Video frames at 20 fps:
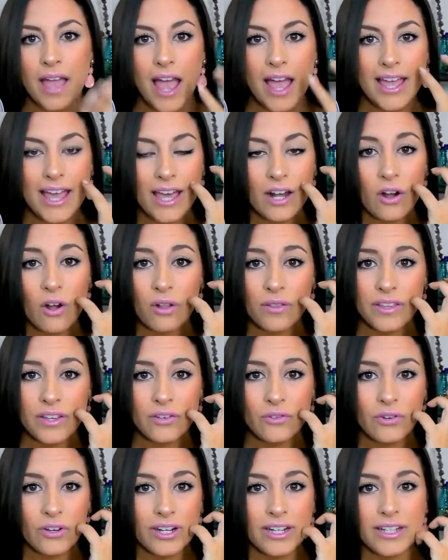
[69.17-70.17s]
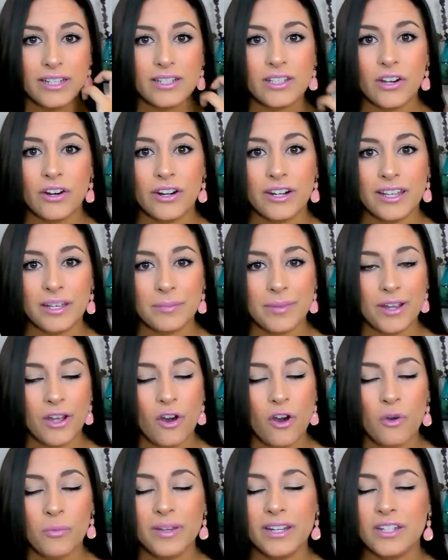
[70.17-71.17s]
I had all the ingredients already in my
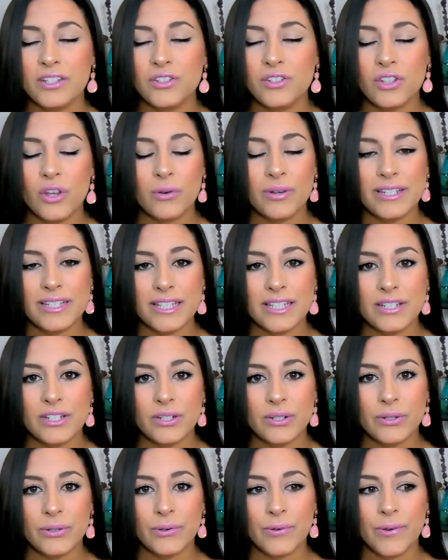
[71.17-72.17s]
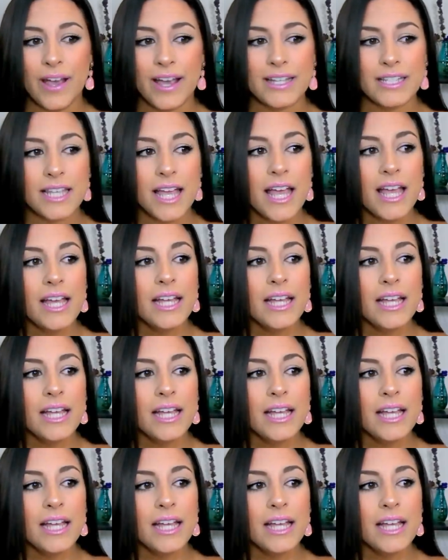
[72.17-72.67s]
home. It is so easy to do, you guys.